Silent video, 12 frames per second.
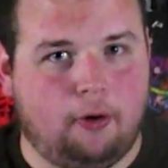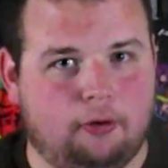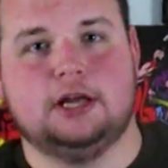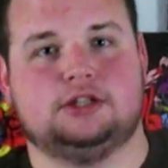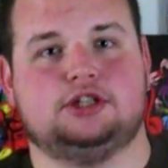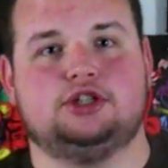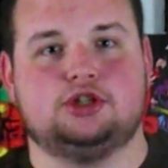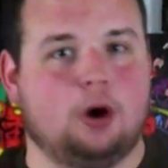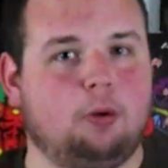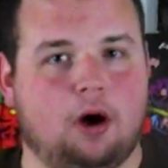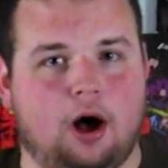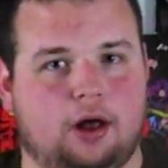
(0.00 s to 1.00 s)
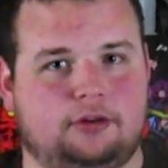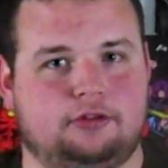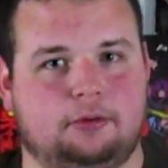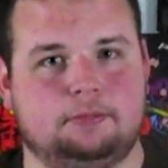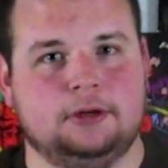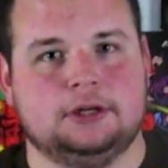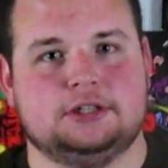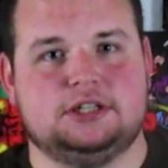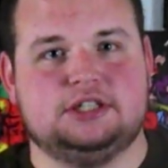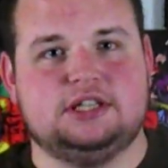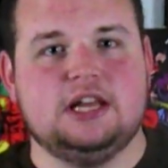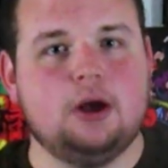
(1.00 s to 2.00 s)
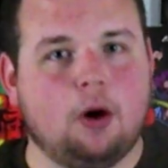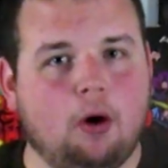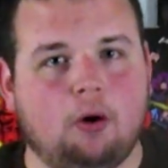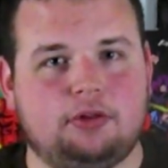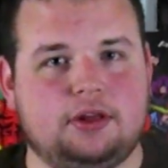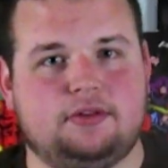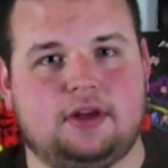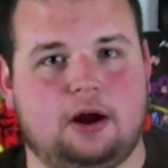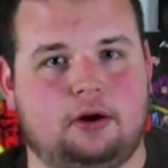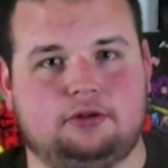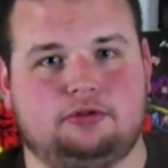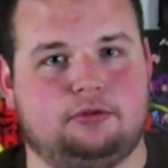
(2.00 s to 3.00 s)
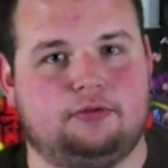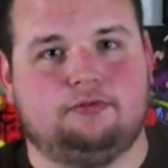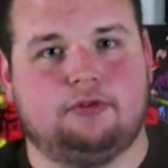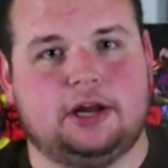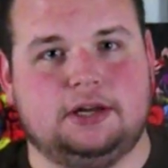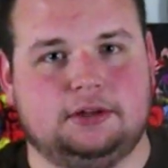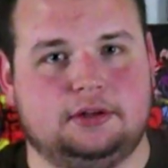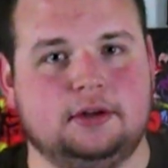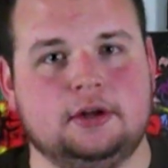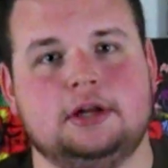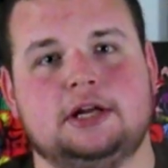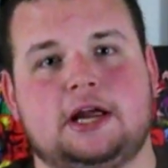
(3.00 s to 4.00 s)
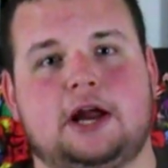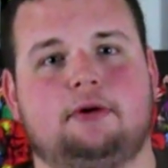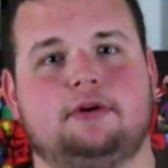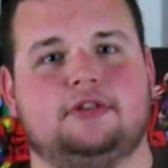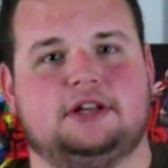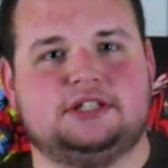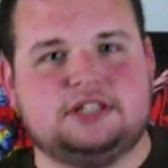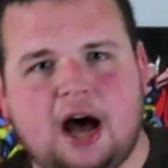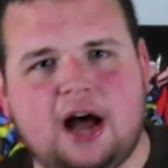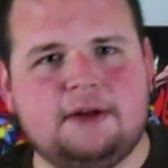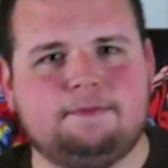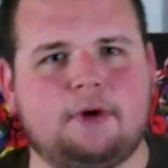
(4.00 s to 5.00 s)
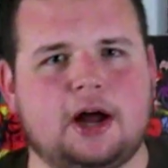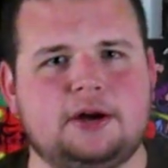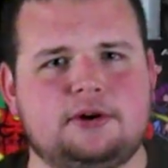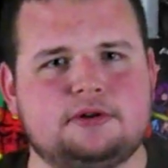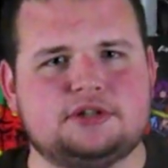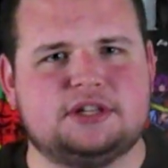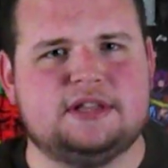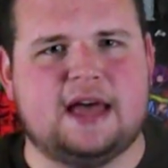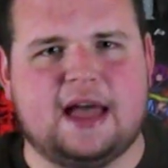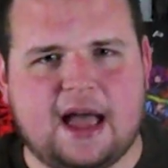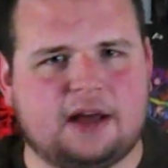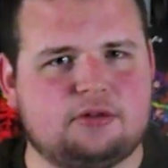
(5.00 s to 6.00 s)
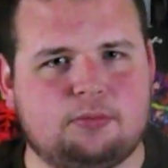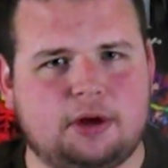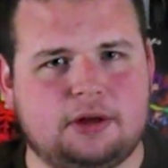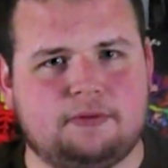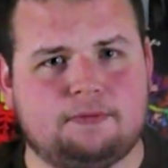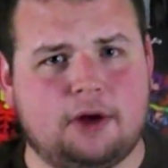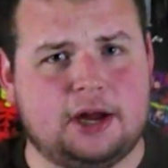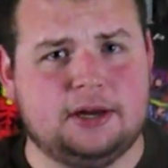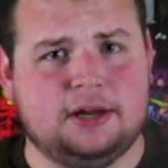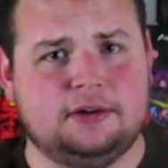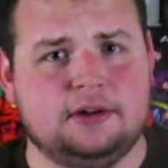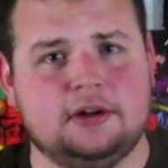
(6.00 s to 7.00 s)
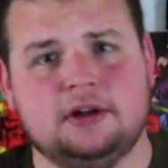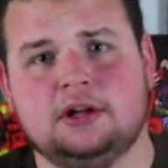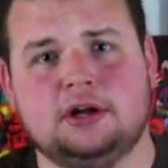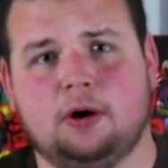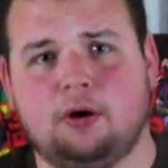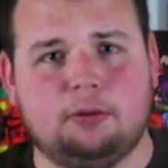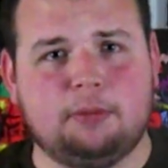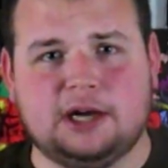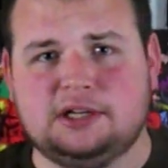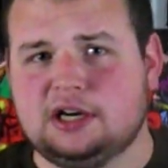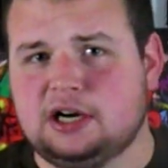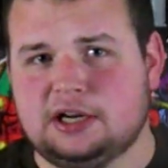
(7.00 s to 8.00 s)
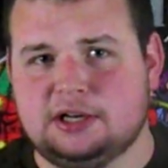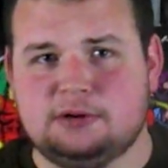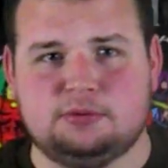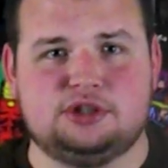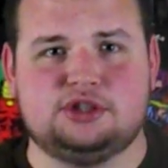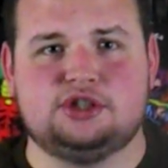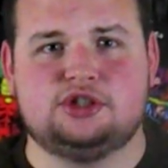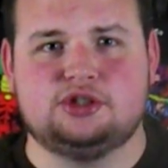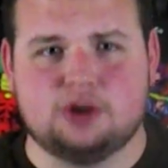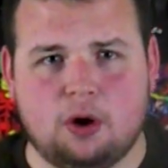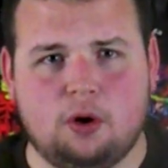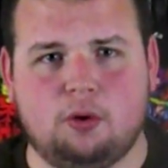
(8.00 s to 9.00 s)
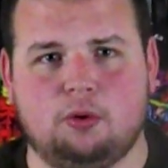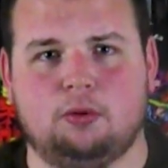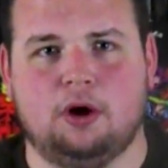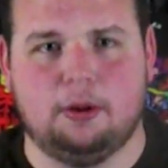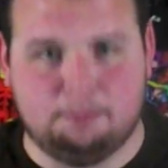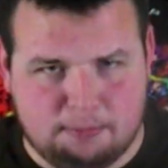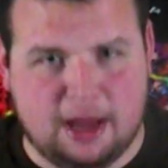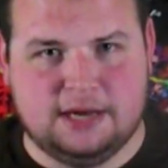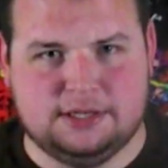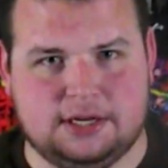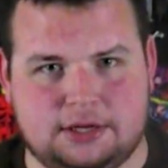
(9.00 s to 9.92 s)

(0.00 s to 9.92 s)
it's so awesome to see all these characters fighting, hearing the TIE fighters and the X-Wings fighting. Oh my god, it was so amazing.